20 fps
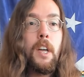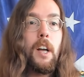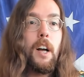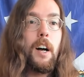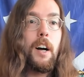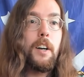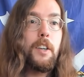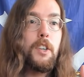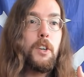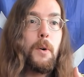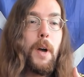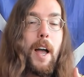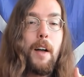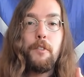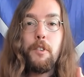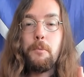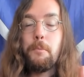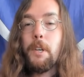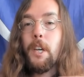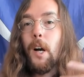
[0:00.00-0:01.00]
Uh, you have
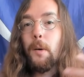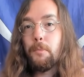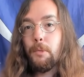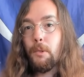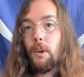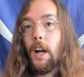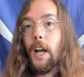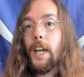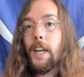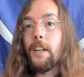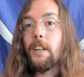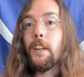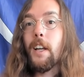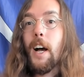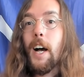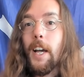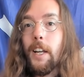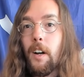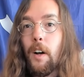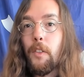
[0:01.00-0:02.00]
to be upright and
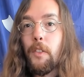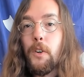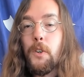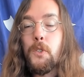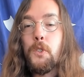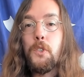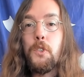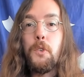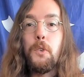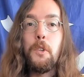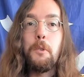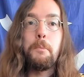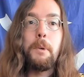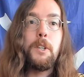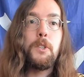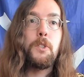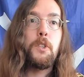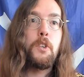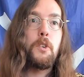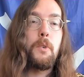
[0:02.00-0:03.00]
guide others and do the
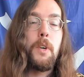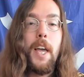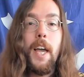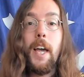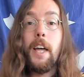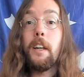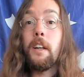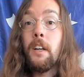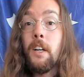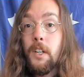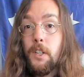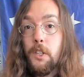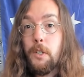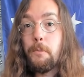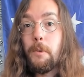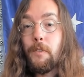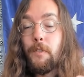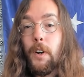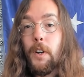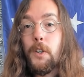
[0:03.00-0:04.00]
best that you can to
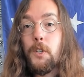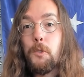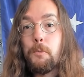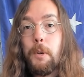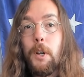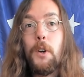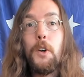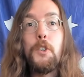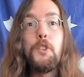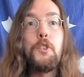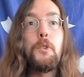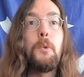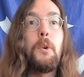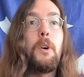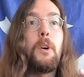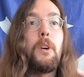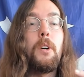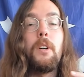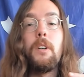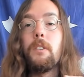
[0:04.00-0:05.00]
be very
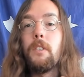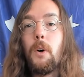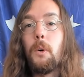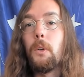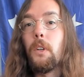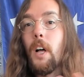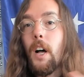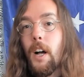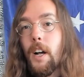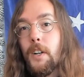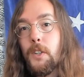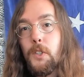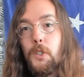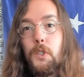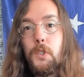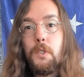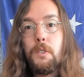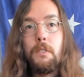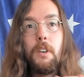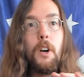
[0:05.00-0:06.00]
spiritual, no
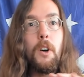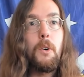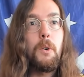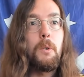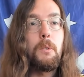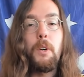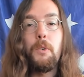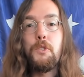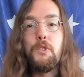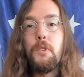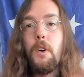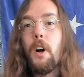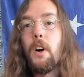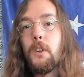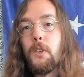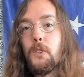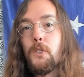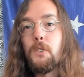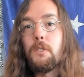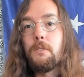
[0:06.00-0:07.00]
lust, no no
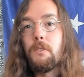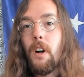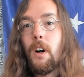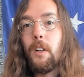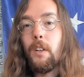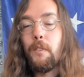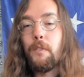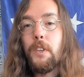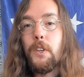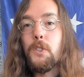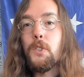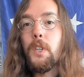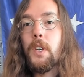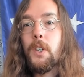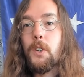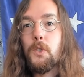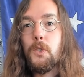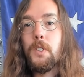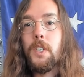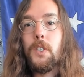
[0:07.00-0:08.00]
drugs, all of these
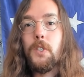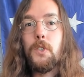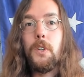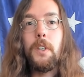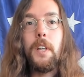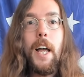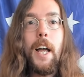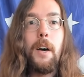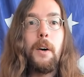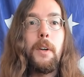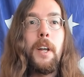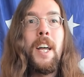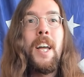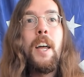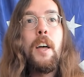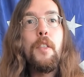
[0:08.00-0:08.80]
things are disallowed.